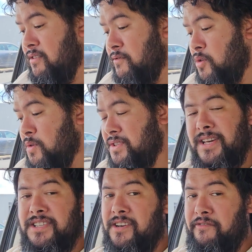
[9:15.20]
of course
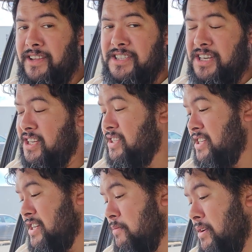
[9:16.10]
there's an event ticket
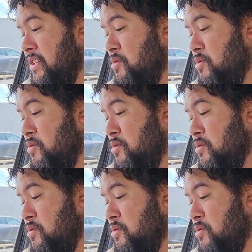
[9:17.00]
that's coming as